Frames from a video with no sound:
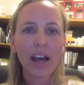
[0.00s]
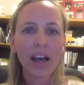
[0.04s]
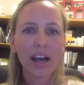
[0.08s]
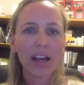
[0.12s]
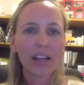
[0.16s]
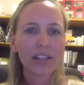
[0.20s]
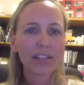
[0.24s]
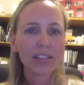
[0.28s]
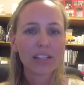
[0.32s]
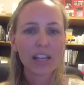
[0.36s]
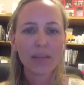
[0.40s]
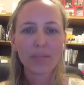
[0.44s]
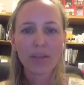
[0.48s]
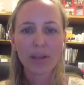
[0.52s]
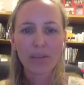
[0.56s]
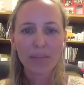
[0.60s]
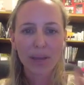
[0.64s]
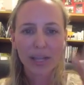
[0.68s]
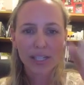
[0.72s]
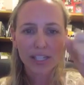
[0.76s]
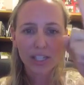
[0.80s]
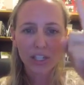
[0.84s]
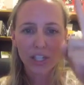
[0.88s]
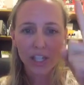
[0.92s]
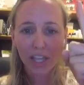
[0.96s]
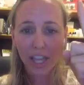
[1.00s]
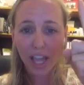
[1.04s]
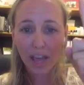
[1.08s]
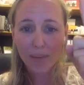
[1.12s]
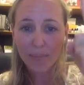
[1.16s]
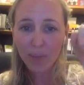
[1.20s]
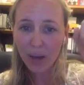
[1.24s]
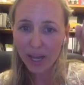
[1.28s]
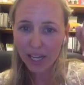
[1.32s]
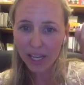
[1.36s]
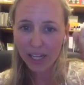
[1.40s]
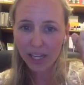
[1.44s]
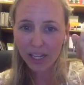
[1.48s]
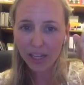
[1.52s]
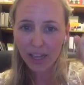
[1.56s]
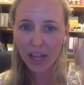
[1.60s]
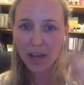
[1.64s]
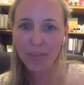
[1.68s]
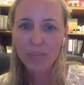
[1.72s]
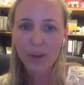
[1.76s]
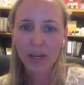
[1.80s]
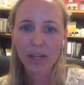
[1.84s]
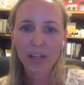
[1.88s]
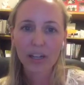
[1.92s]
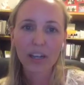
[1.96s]
Send me a message again by hitting
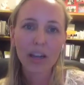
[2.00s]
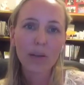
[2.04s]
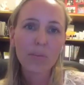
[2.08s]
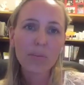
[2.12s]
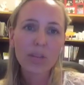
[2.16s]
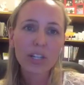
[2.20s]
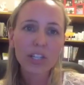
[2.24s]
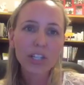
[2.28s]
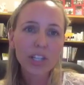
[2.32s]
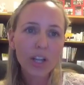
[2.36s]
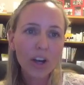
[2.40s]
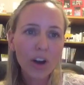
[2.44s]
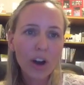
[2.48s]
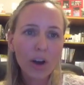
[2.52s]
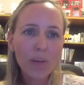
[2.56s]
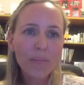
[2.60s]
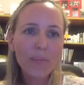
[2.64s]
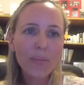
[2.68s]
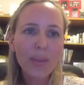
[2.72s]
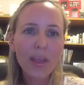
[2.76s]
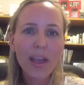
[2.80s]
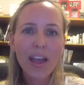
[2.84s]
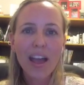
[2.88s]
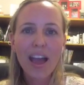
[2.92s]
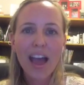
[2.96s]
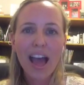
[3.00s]
that button up the top,